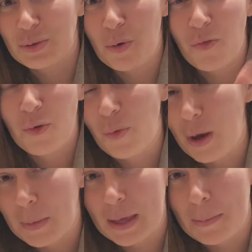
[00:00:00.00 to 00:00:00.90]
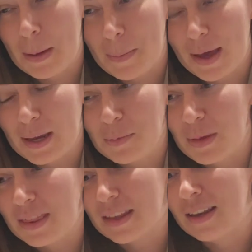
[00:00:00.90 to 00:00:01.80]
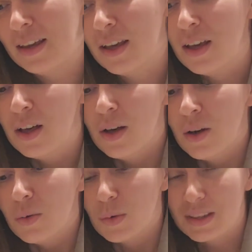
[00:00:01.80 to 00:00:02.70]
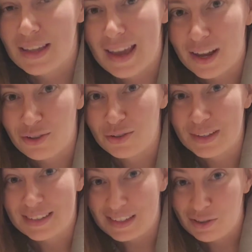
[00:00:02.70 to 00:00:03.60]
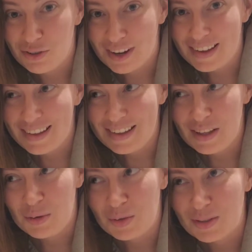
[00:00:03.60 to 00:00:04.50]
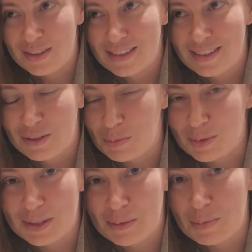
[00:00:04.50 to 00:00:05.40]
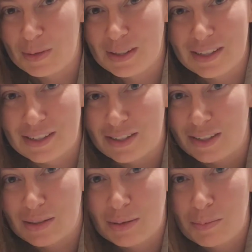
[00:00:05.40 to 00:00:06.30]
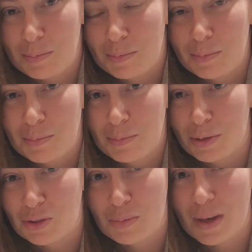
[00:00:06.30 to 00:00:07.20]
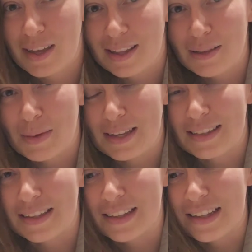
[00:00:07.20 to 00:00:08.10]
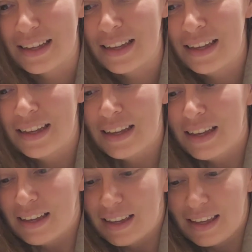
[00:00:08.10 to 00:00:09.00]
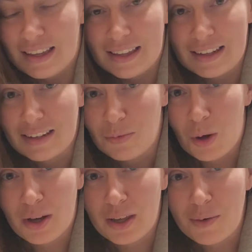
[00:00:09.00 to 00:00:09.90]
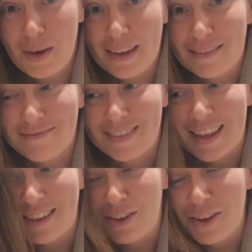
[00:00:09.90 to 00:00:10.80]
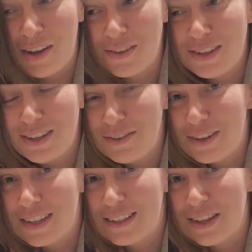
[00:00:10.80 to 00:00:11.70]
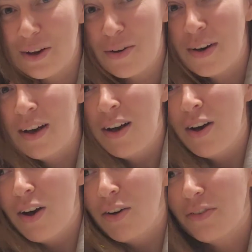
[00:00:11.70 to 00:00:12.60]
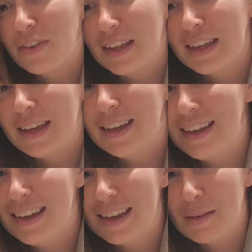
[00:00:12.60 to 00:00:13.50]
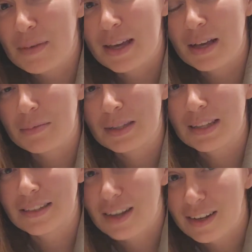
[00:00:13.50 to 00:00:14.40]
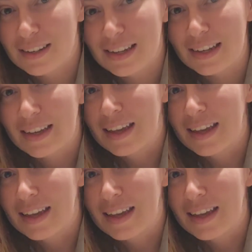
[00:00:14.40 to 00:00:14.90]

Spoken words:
overwhelming in my mind. But then once I actually did try it, it was super simple and just pushing buttons basically and walking away. That's all you have to do. So hopefully it becomes less daunting